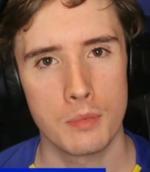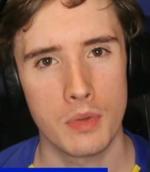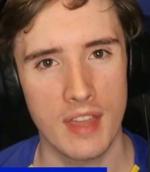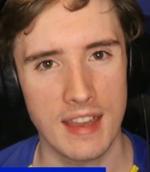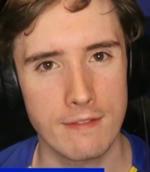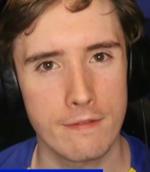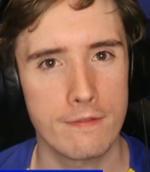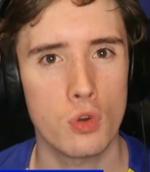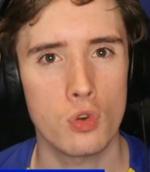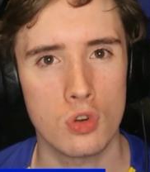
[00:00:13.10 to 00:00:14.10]
with a
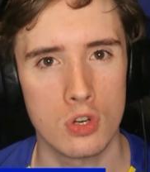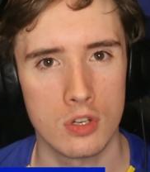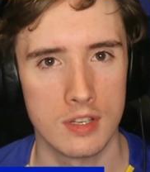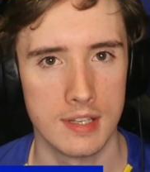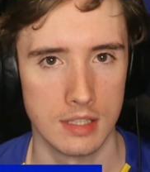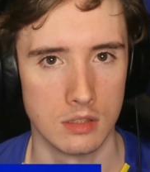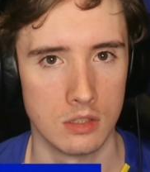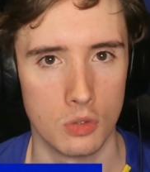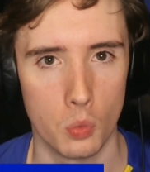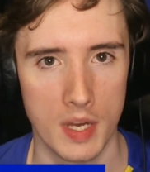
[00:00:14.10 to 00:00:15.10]

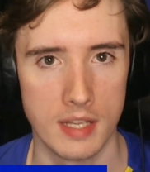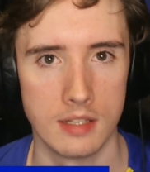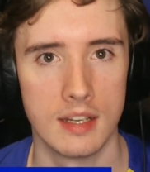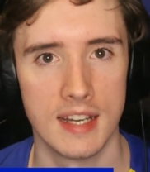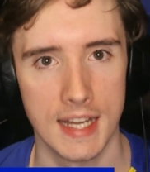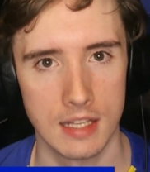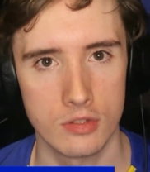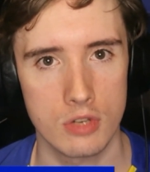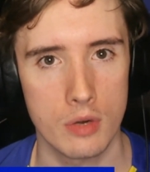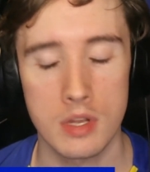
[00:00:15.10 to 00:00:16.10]
4-0 win at
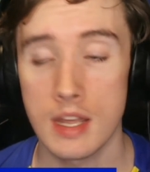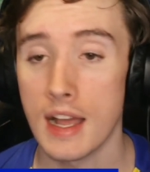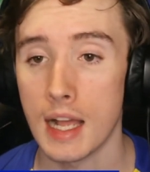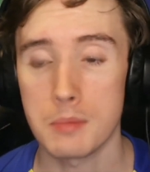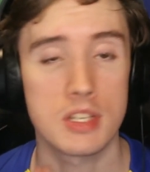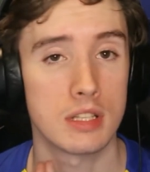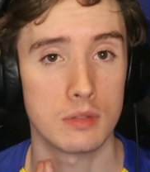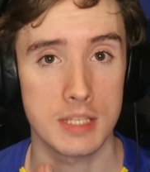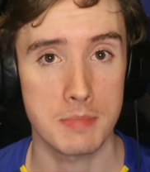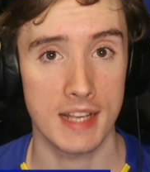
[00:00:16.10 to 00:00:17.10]
Elland Road.
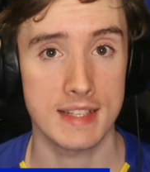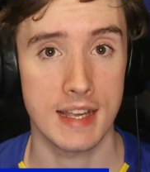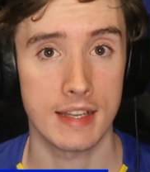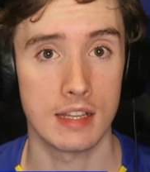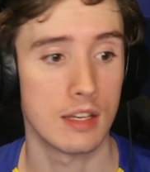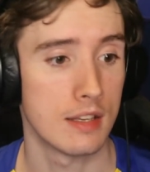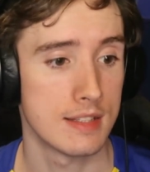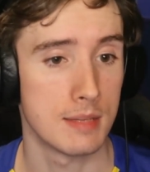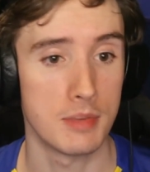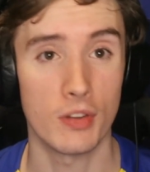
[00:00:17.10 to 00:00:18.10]
Absolutely spectacular,
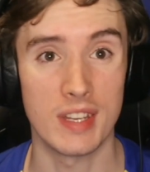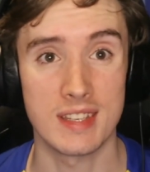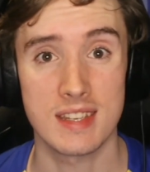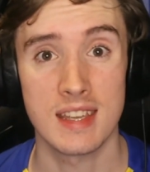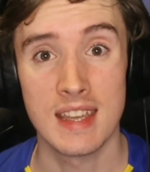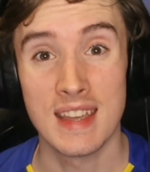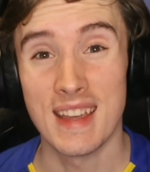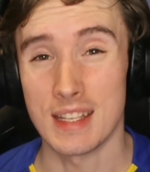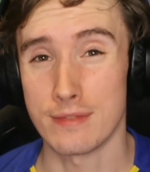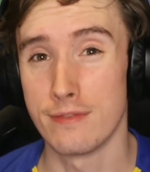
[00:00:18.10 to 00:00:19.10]
and to be honest,
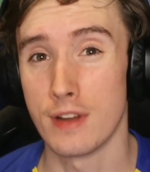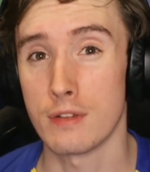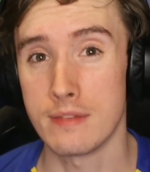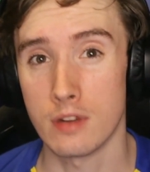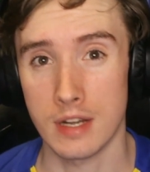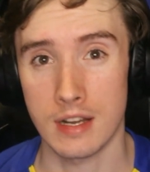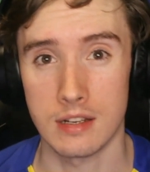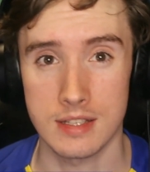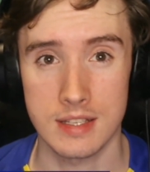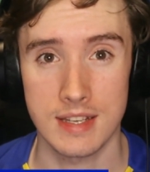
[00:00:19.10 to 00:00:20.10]
it's very, very
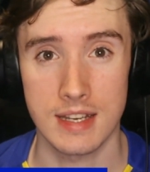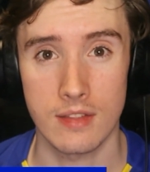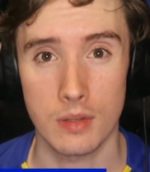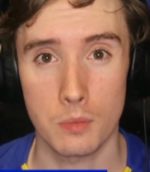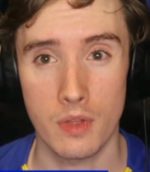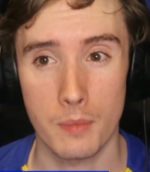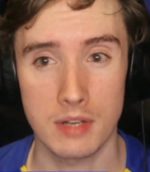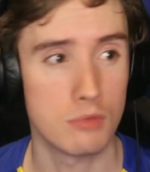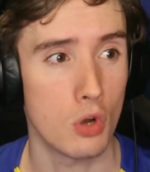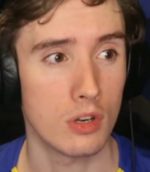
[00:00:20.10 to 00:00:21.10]
hard to see anything that
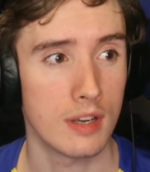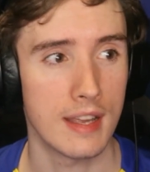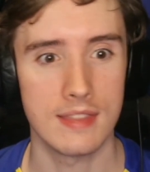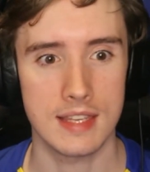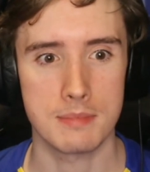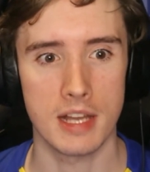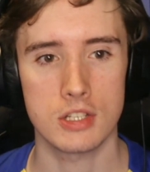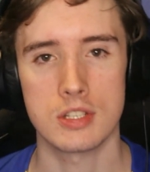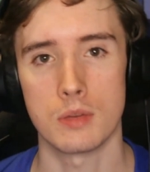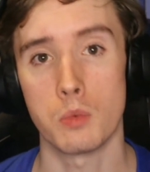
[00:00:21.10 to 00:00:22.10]
went wrong in this
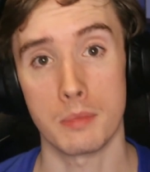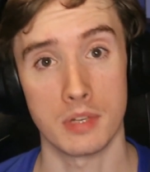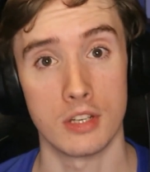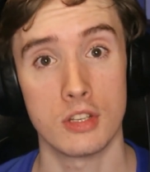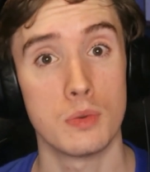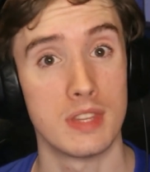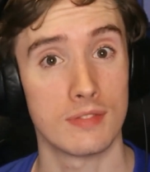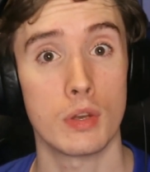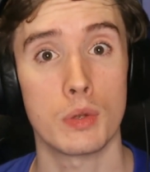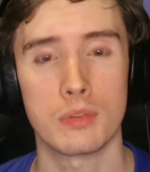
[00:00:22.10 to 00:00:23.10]
match. So what I'm going to do in
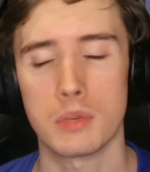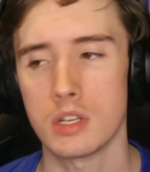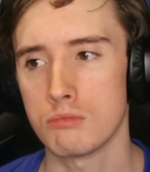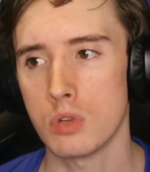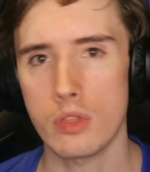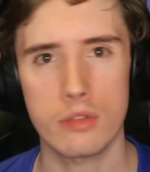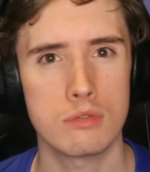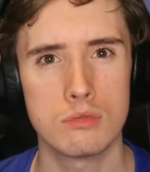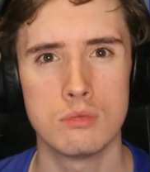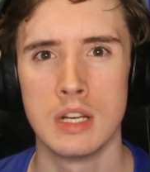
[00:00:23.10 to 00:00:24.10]
this video is I'm going to run
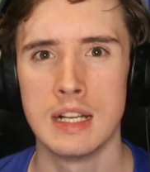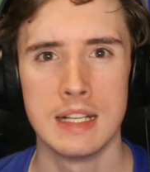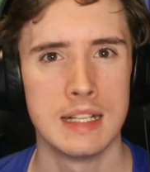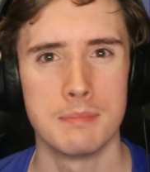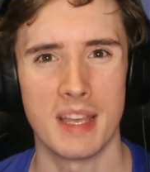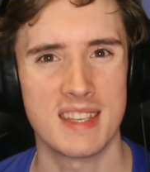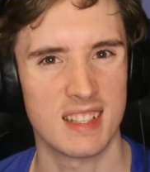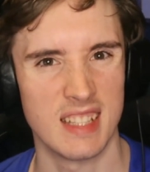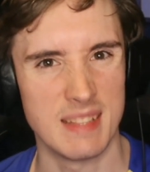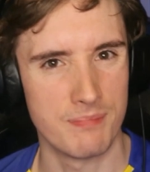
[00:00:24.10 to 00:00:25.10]
through
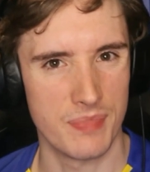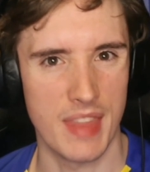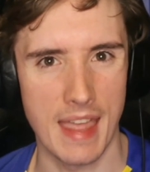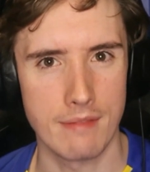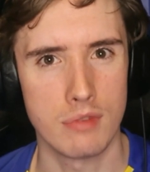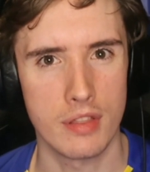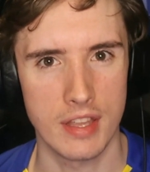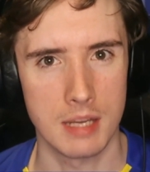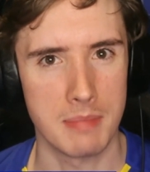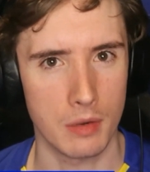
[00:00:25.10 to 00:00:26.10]
basically
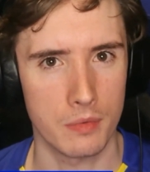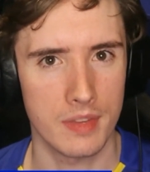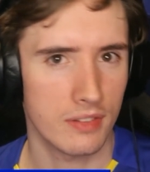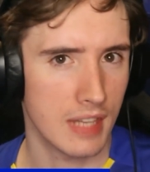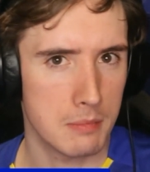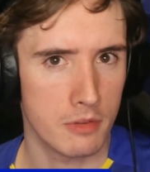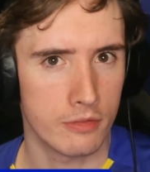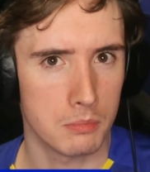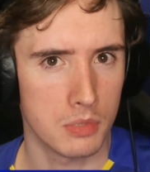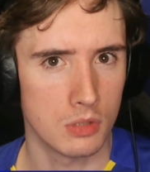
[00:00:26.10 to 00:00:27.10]
everything about this game of
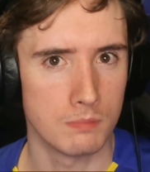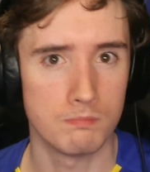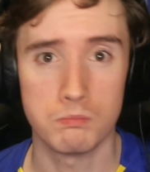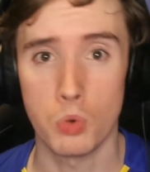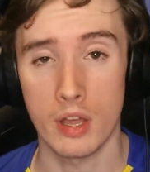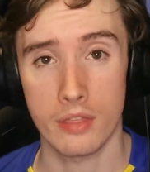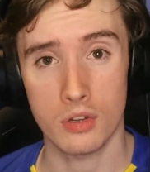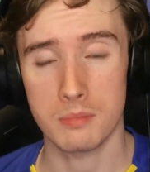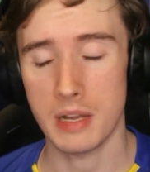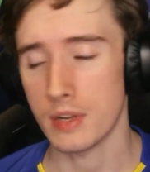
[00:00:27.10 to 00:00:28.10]
football, what I
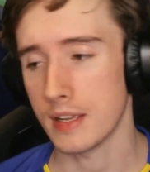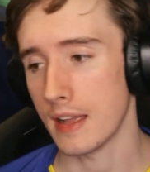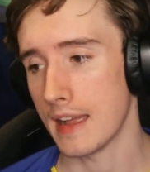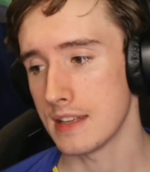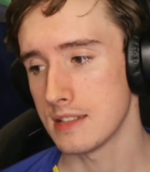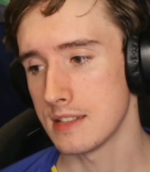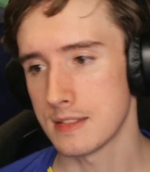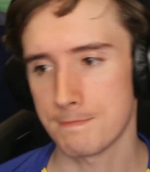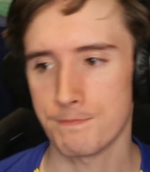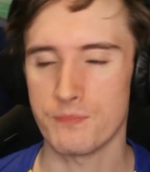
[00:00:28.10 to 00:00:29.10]
thought about it,
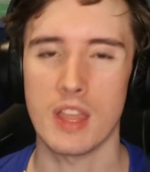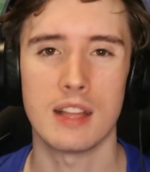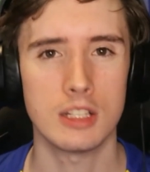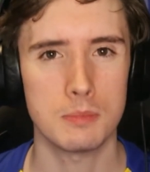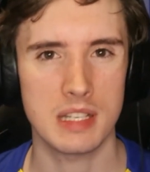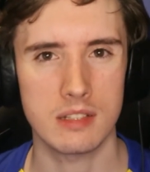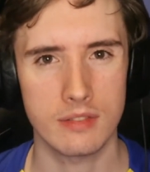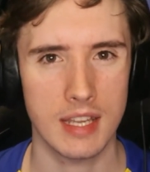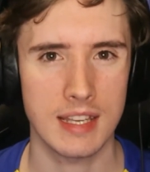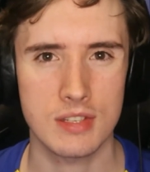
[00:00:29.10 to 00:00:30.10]
and a little bit
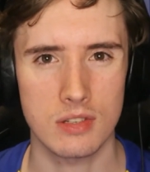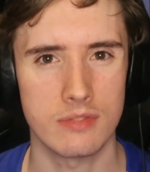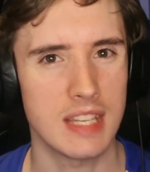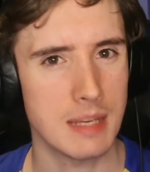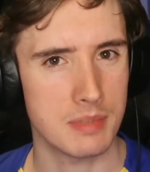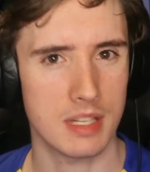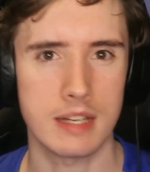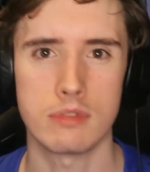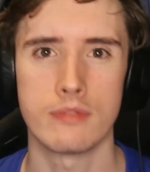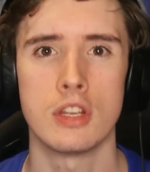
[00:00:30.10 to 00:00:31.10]
of a sort of deep
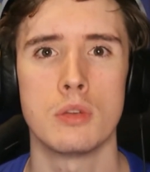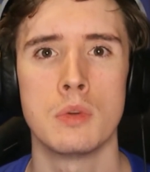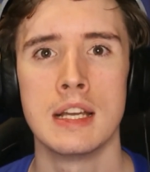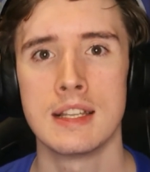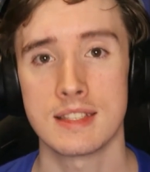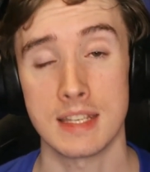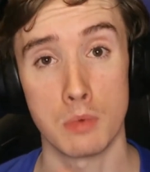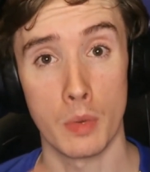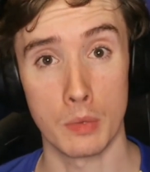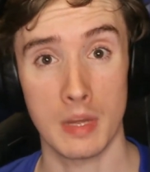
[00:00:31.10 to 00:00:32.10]
dive review to see
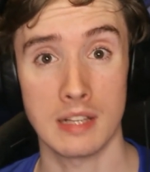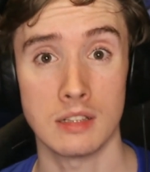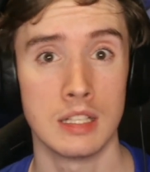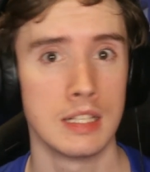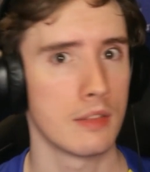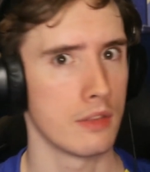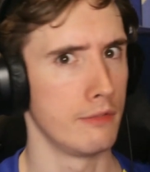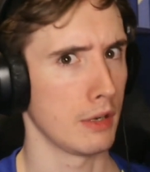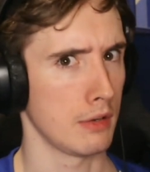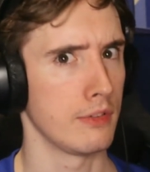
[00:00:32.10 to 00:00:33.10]
what went well, the
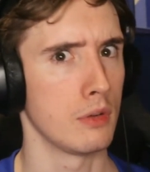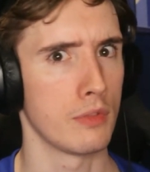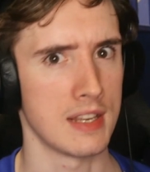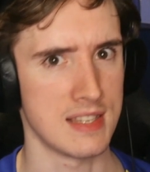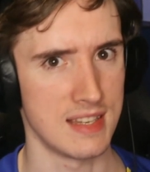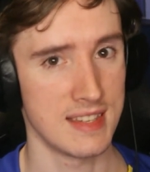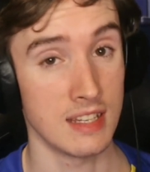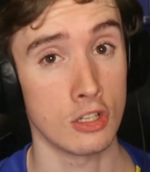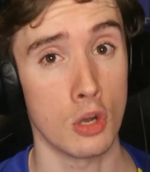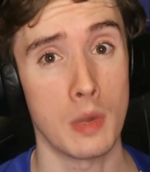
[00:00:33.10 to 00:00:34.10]
very few things that
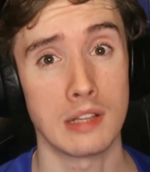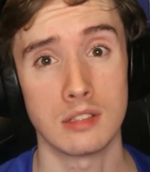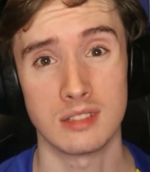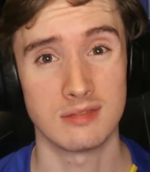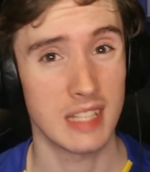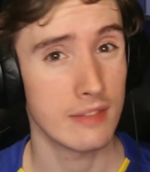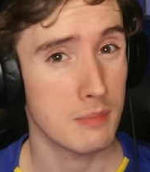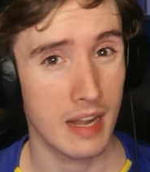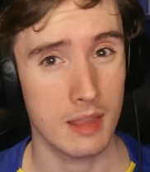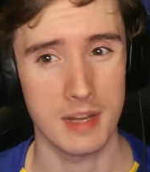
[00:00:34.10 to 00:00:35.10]
didn't go well, and give
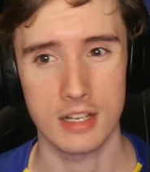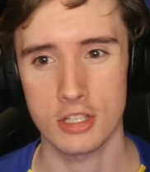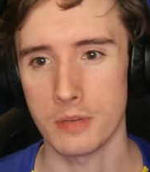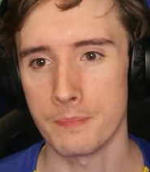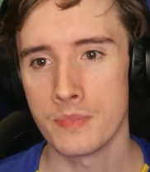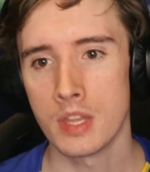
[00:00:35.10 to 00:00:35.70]
a man of the match out.